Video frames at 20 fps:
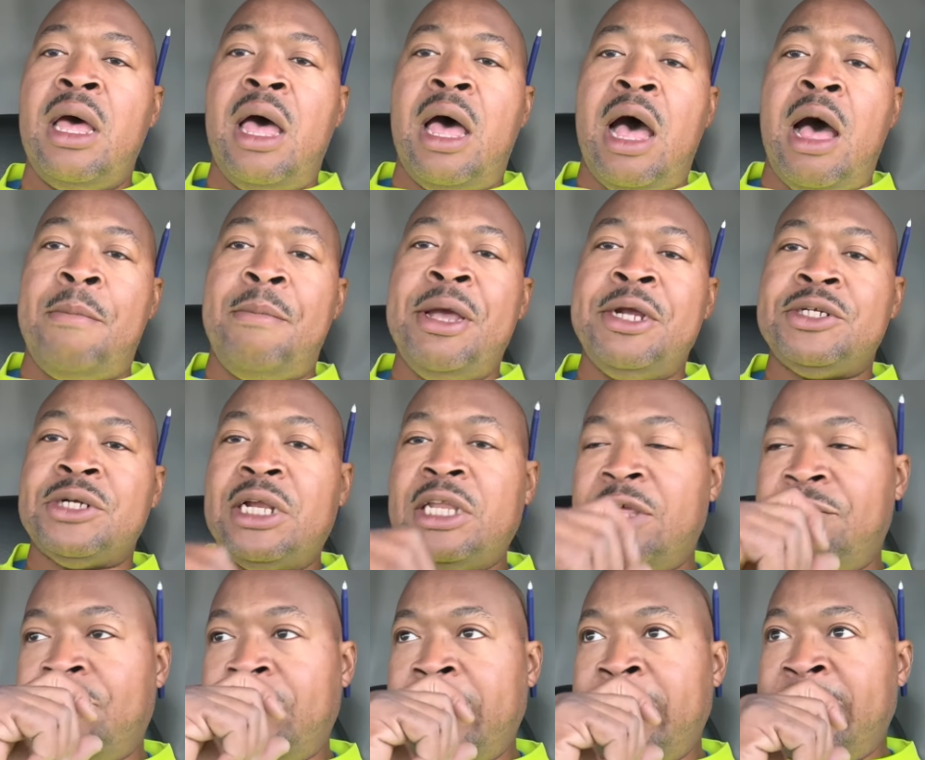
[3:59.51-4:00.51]
I'll make sure I
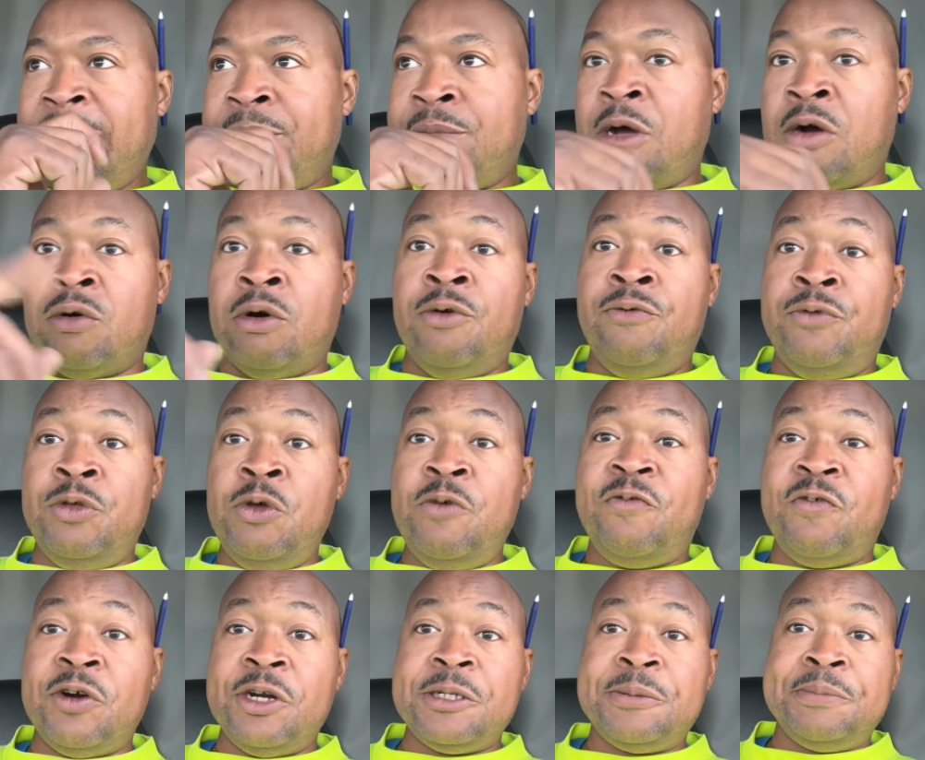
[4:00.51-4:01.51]
leave a, um, a review
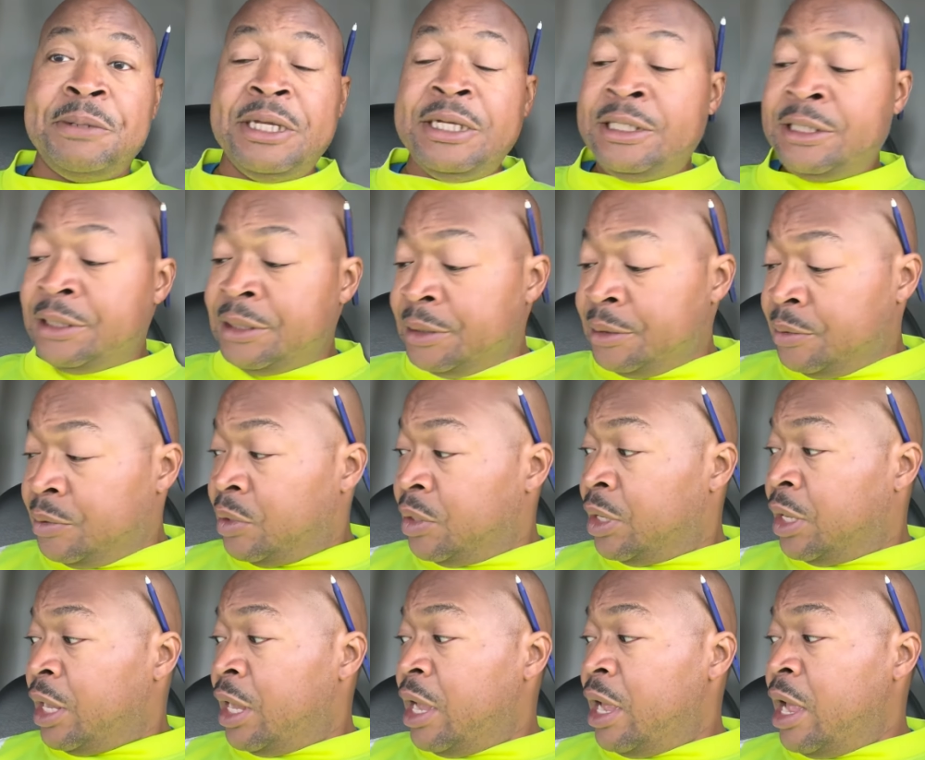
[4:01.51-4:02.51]
for this place
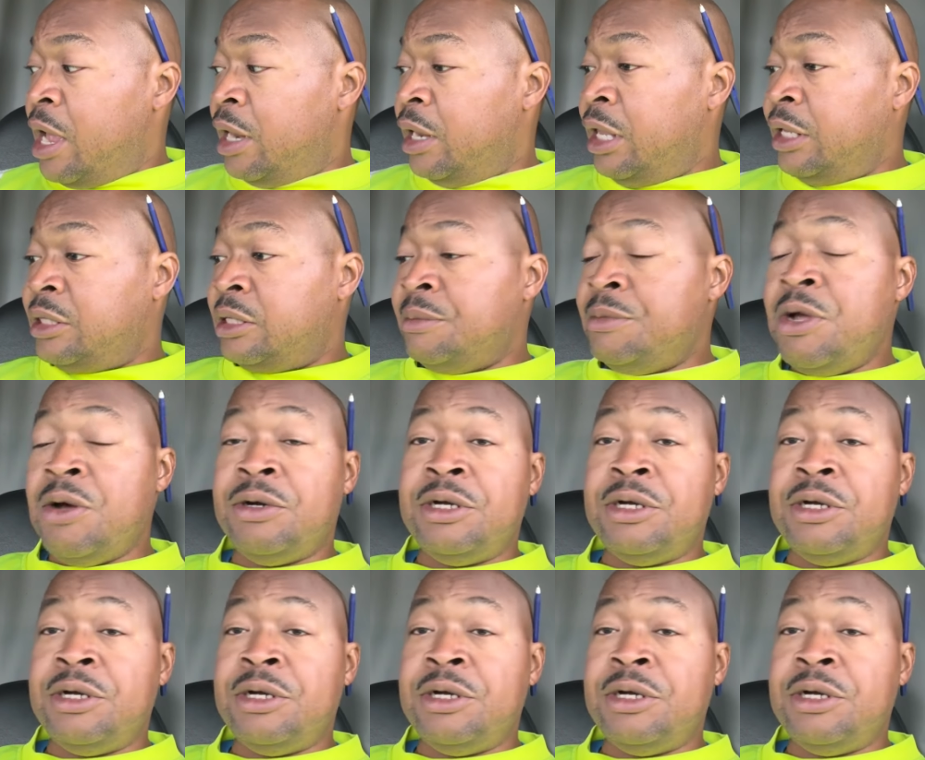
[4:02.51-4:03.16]
and let them know